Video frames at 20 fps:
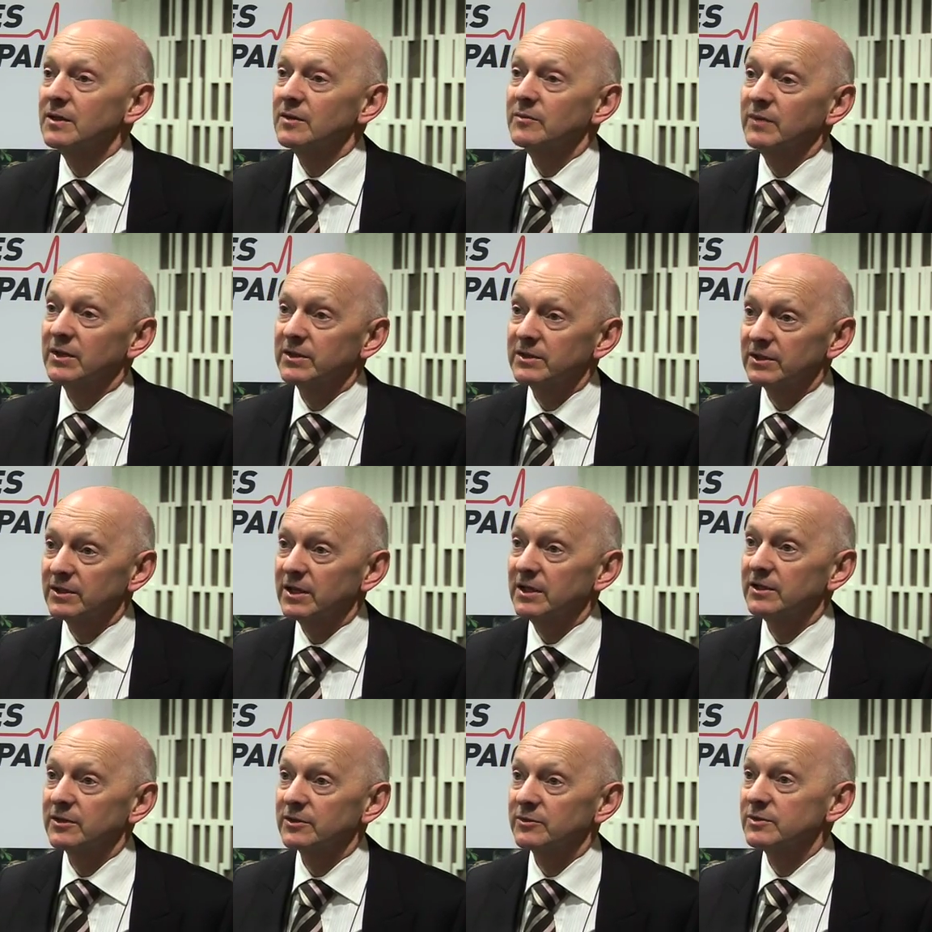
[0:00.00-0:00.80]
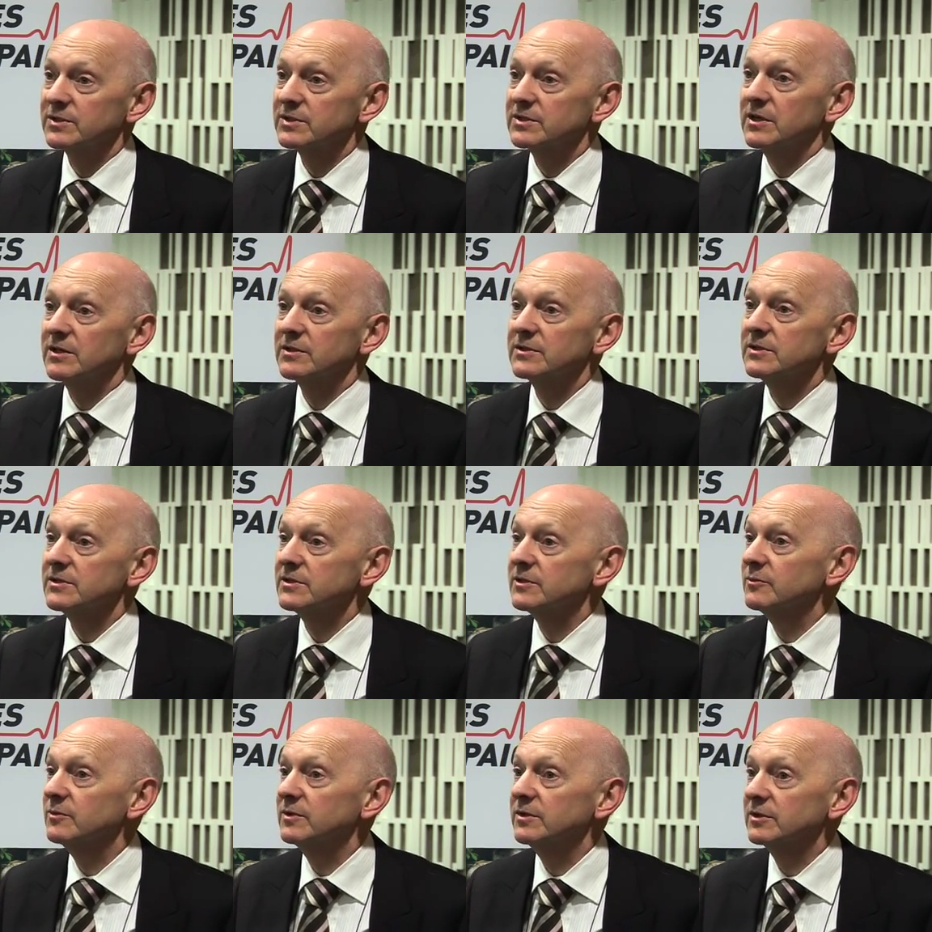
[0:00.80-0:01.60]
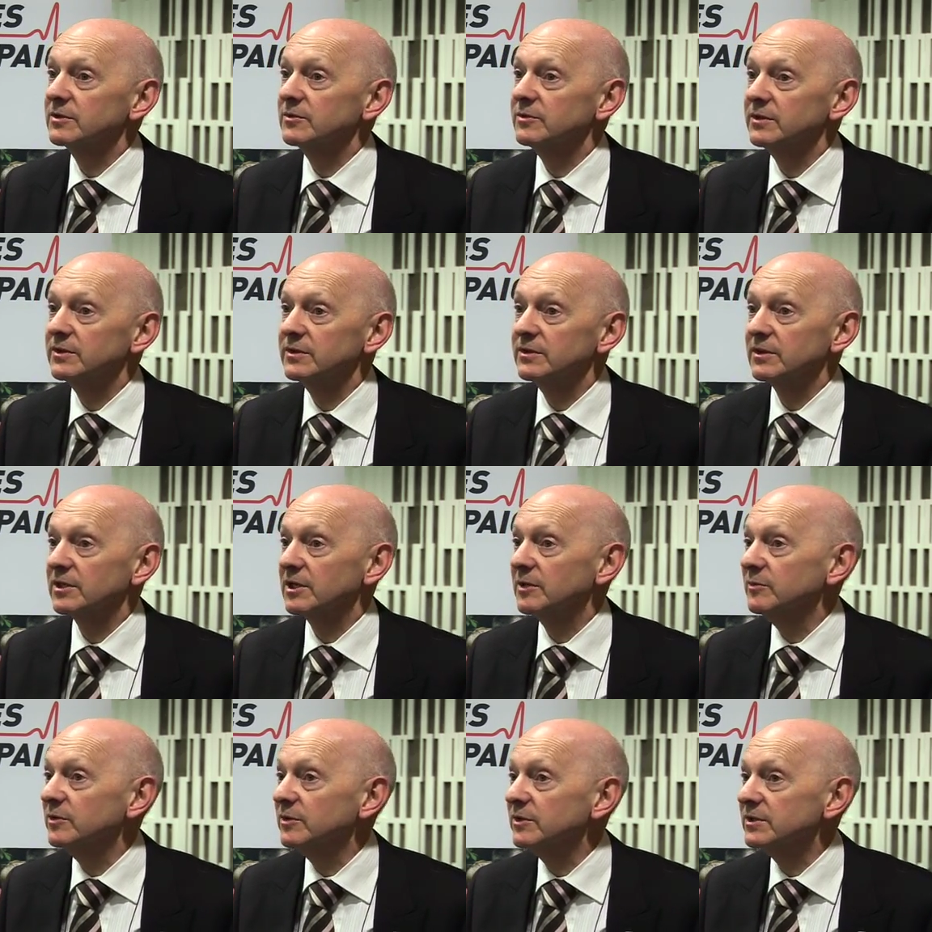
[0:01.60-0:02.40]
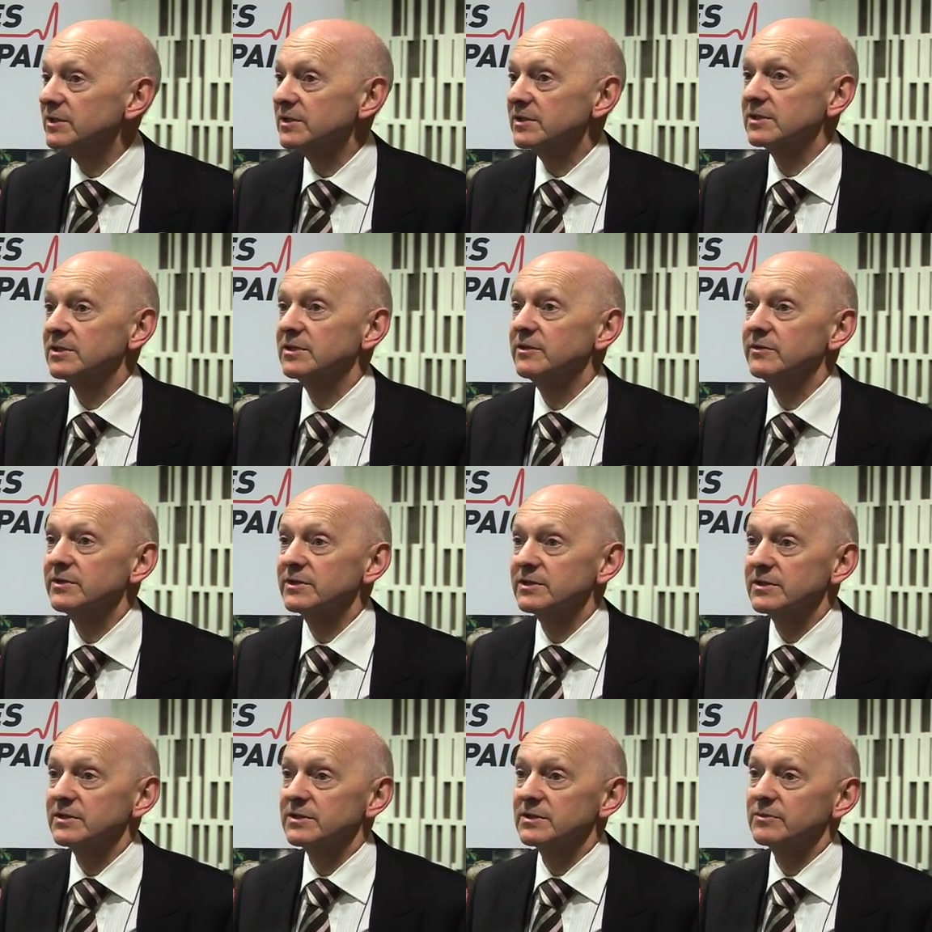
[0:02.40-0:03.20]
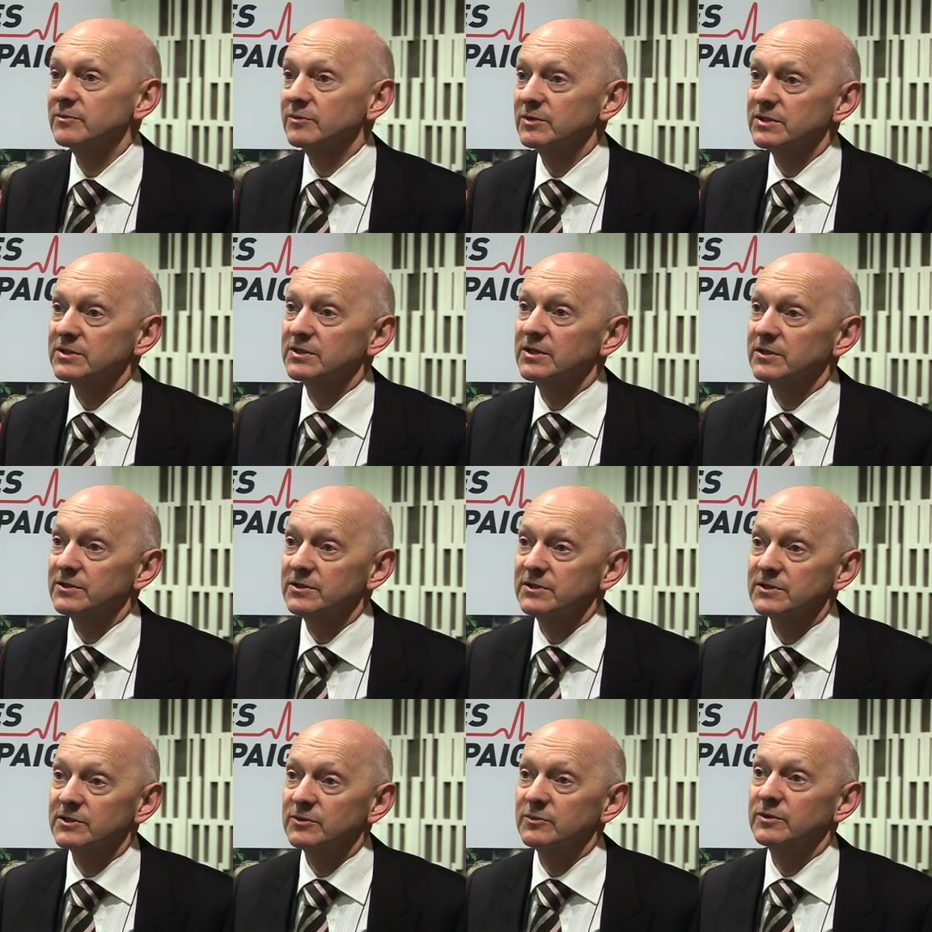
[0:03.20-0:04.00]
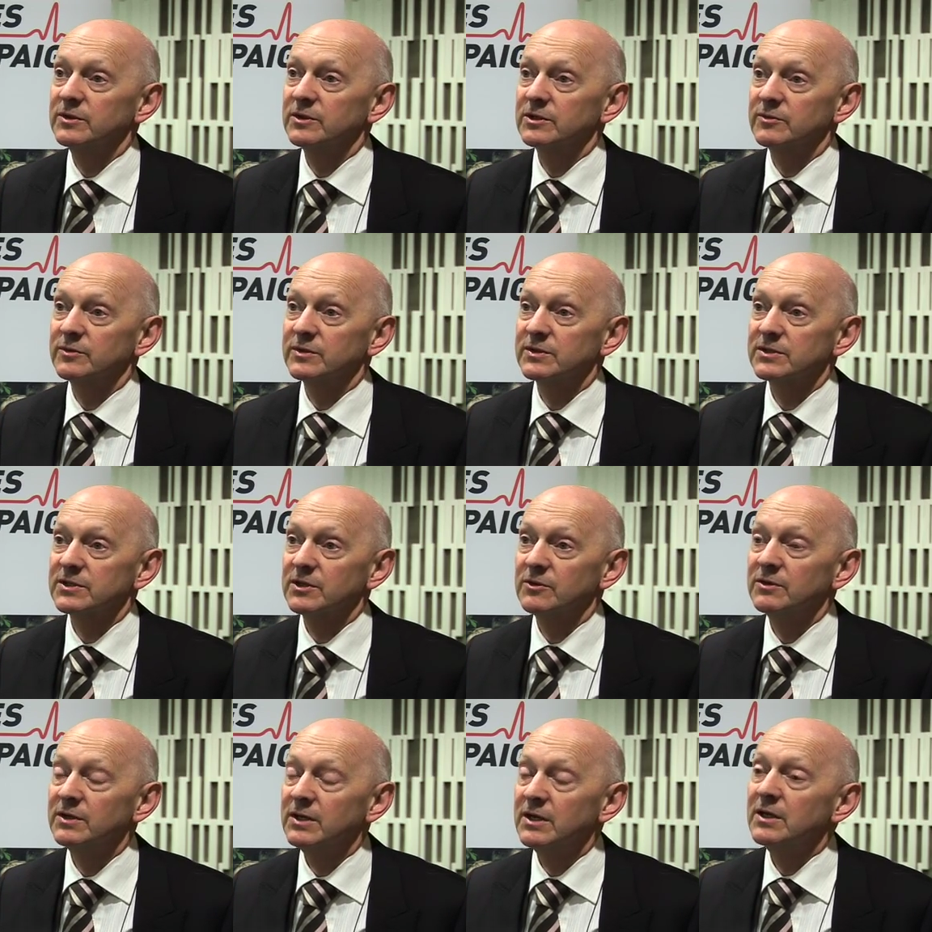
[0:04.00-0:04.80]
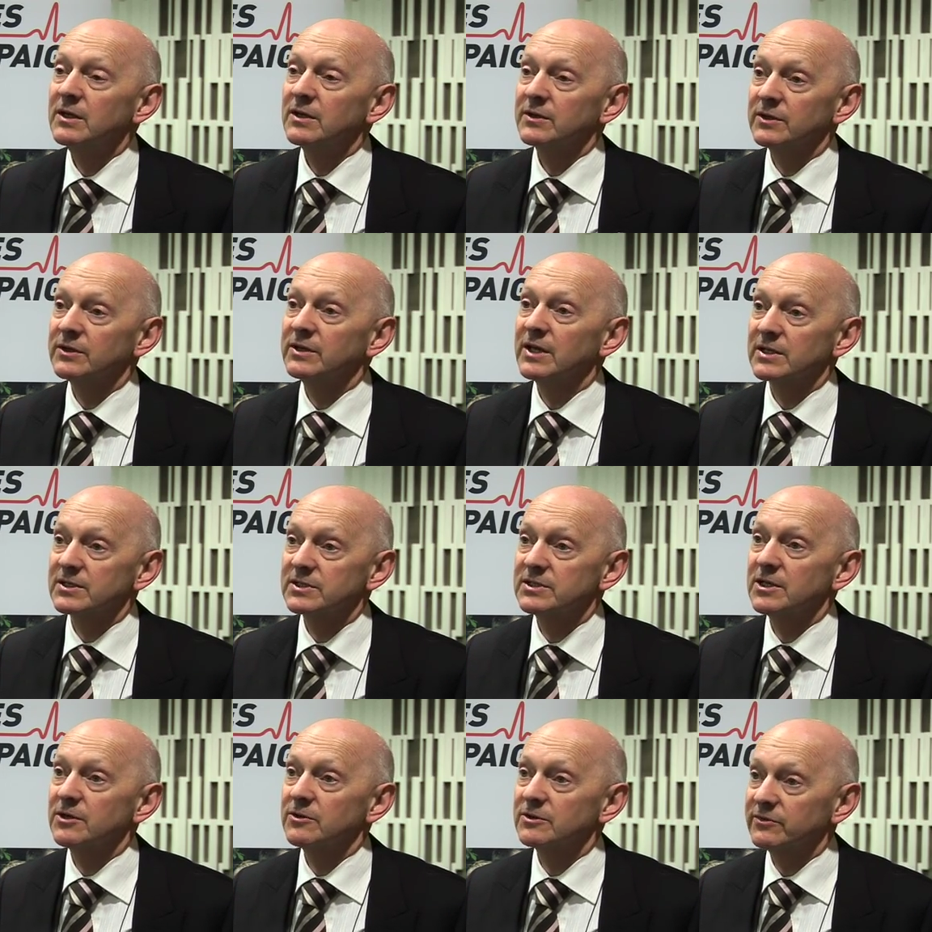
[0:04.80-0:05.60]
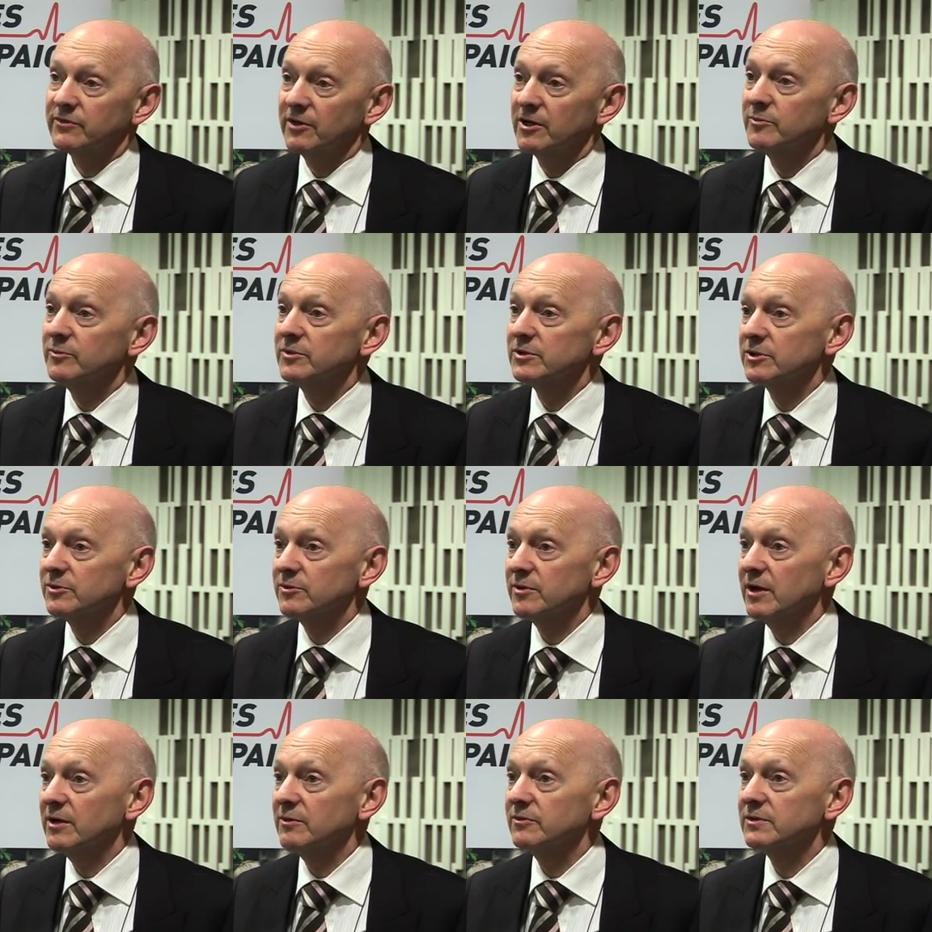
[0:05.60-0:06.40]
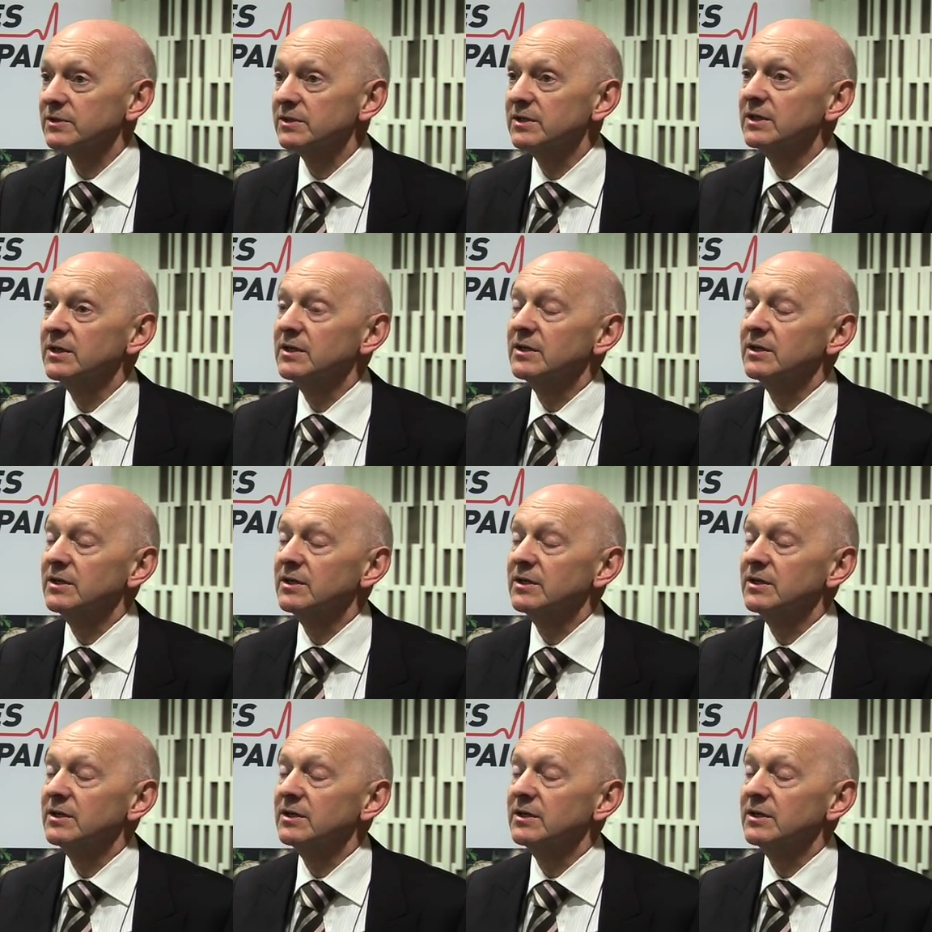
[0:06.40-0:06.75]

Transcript: mental health we're starting to work with, the community services we're starting to work with. So the next year is very much around